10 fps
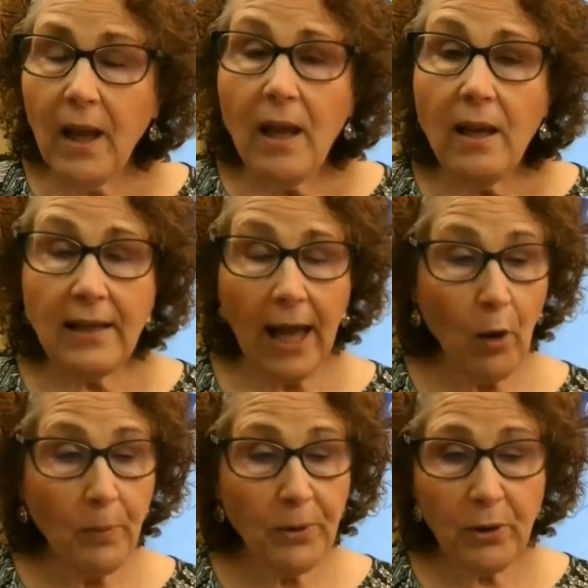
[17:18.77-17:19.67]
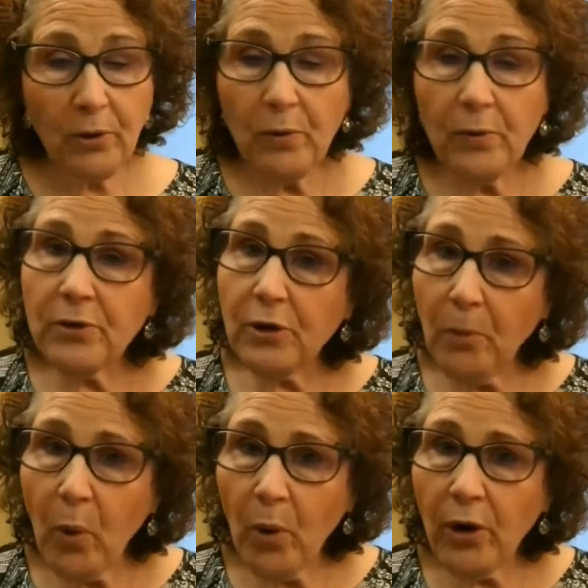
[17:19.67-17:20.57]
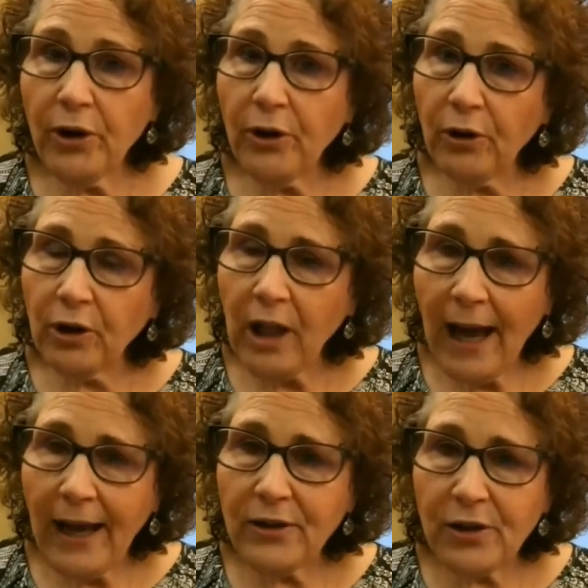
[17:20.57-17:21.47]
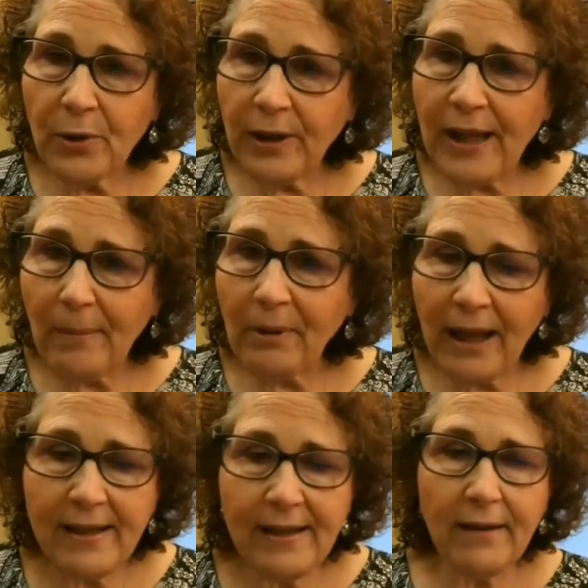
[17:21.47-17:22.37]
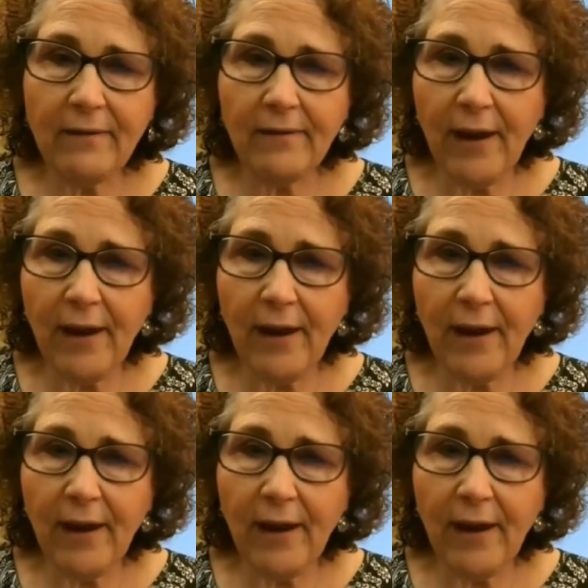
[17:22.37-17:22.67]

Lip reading: to help you support your clients who are in that place of